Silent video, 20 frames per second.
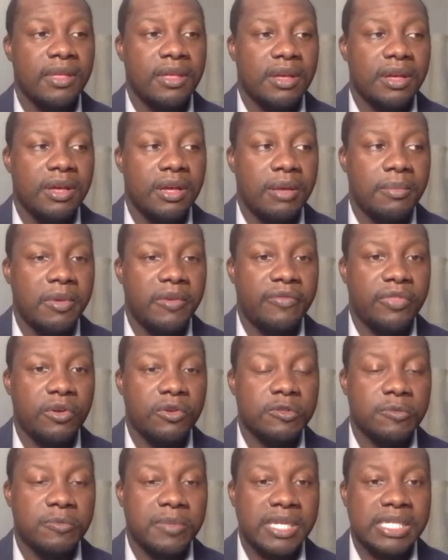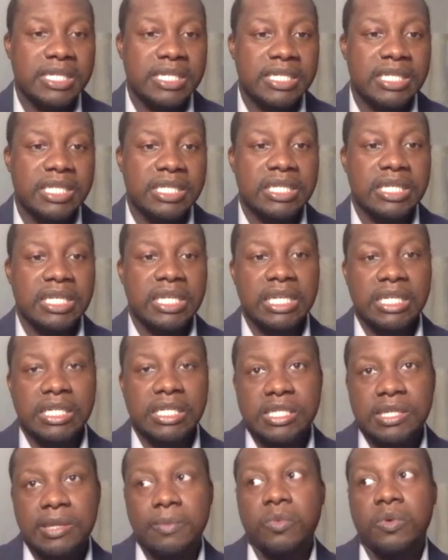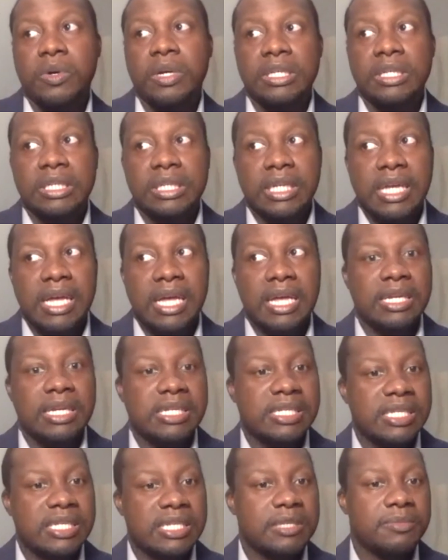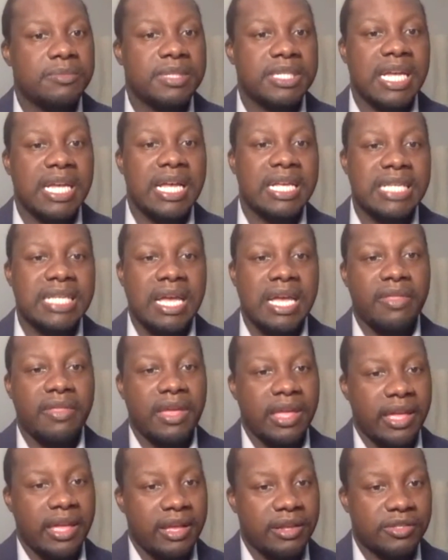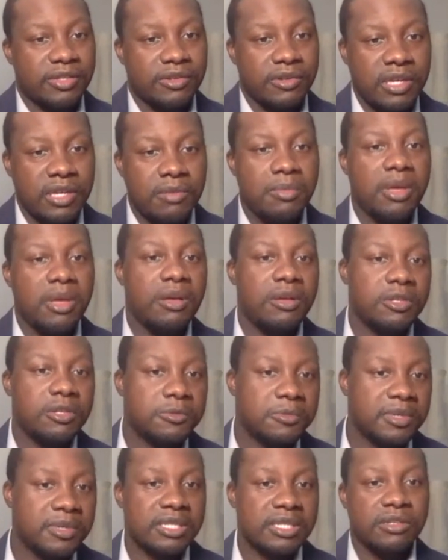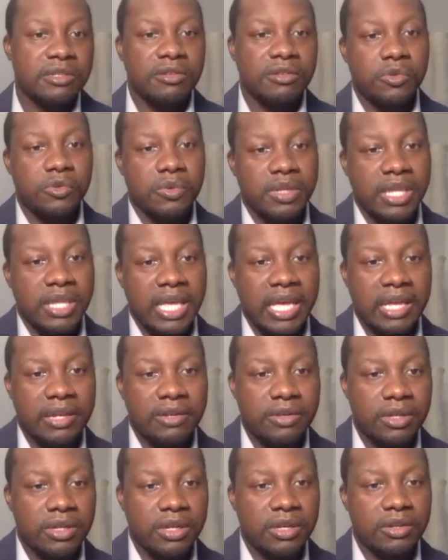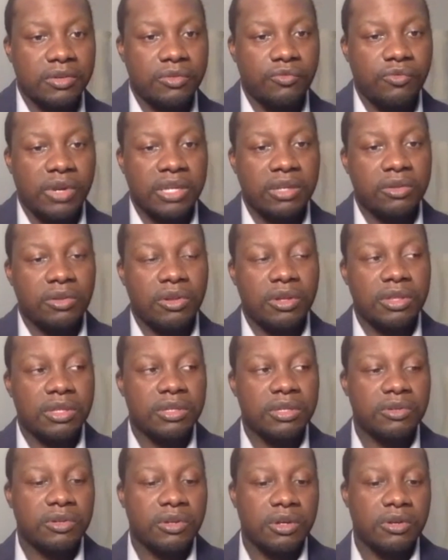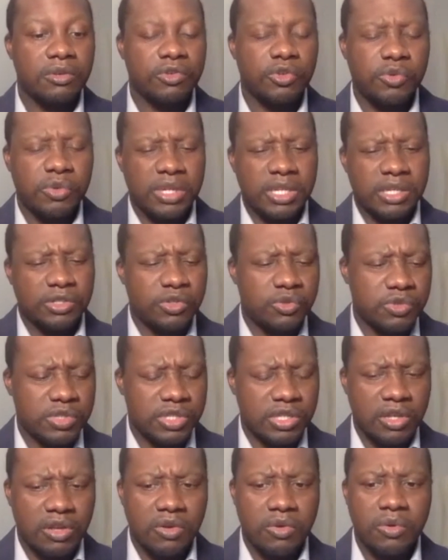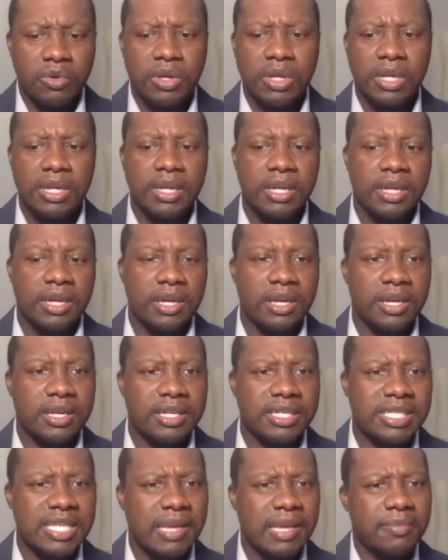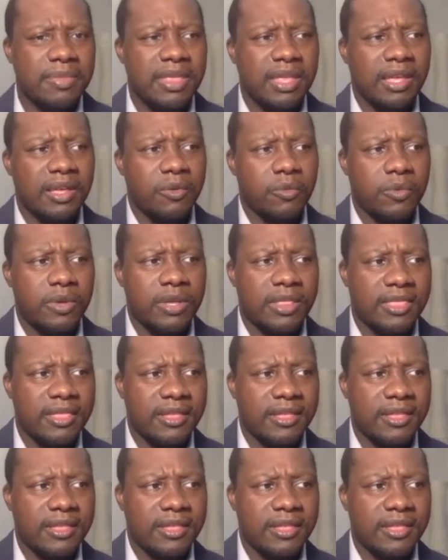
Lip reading: if those businesses need someone to kind of systematize how they answer emails because they're doing that regularly or doing it too slow. Same thing with